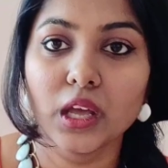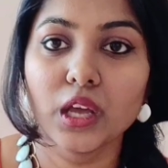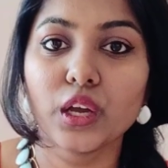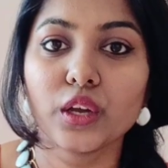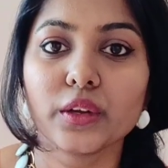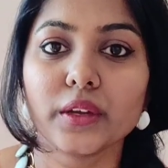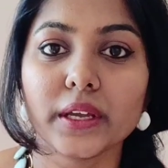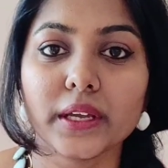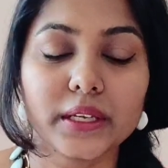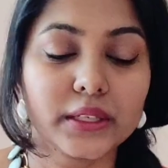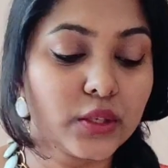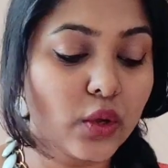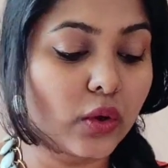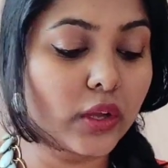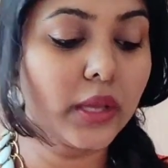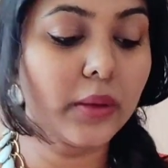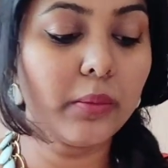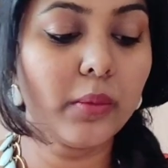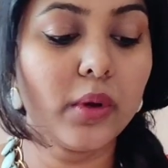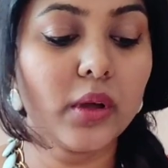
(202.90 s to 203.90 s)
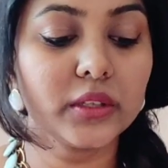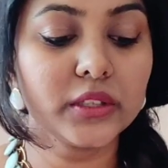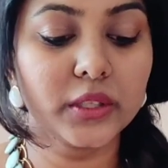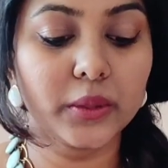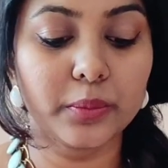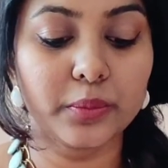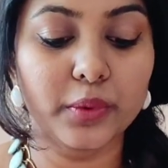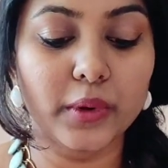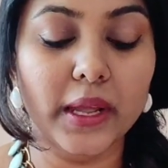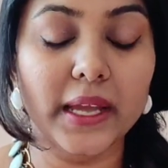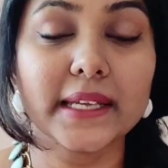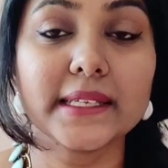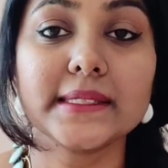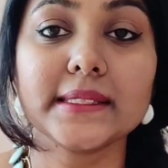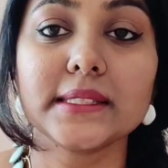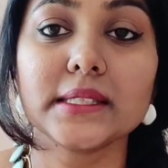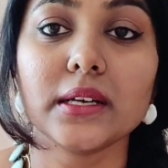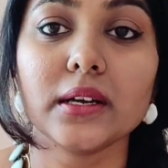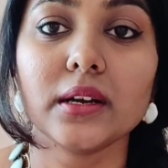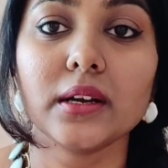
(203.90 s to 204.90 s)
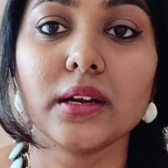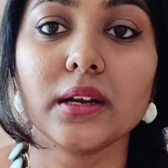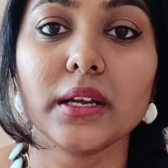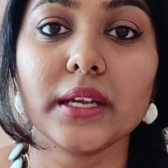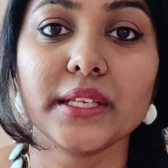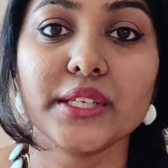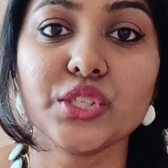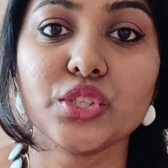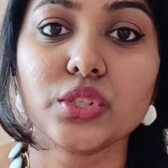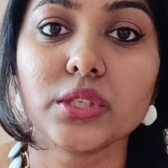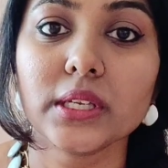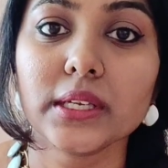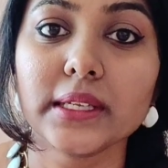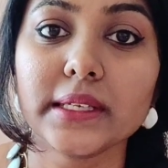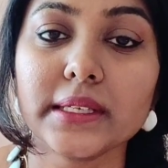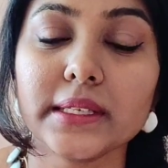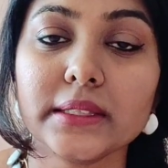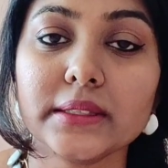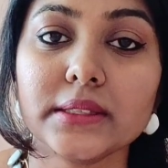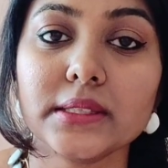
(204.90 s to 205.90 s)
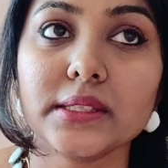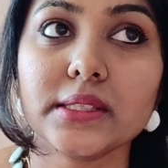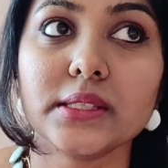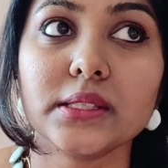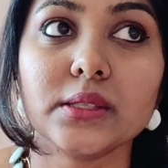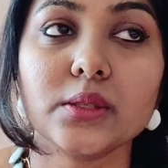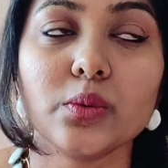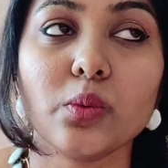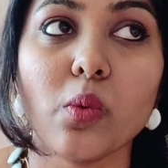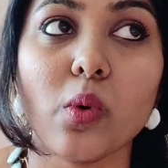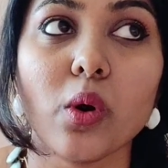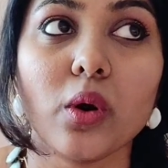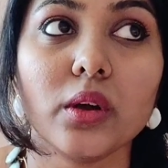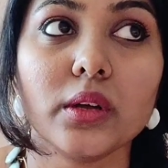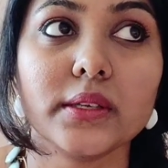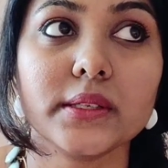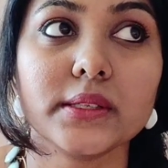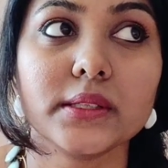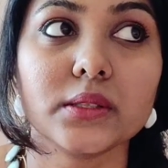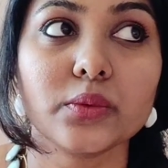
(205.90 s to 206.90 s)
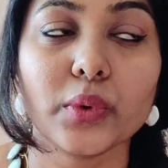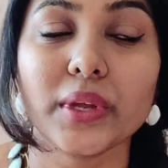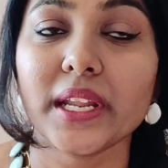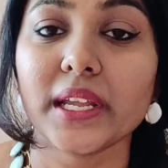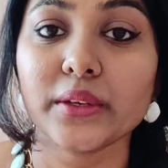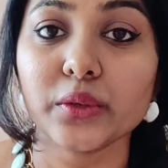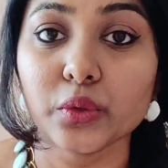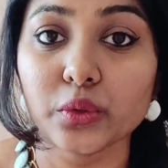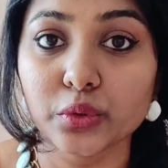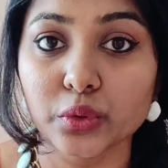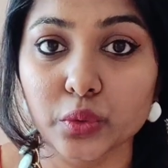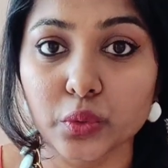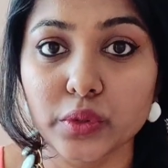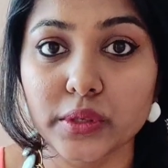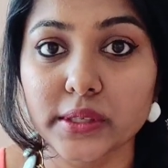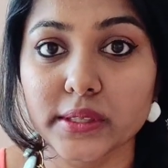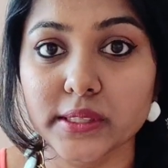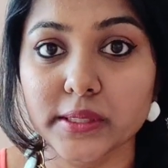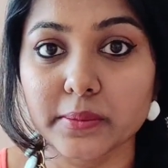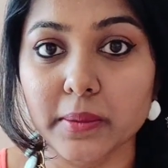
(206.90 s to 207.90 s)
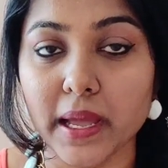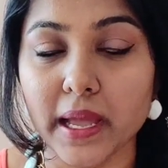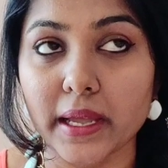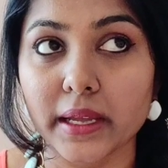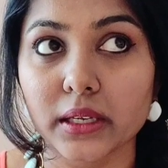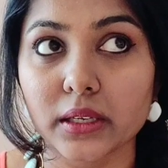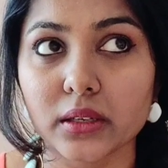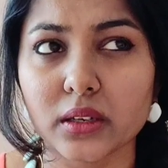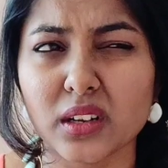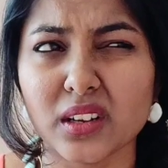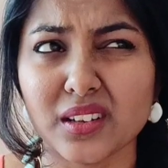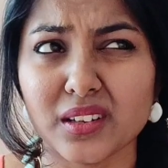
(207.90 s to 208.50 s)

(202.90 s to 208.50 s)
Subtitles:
Okay, talking about the price, initially this was when I took 2 years back.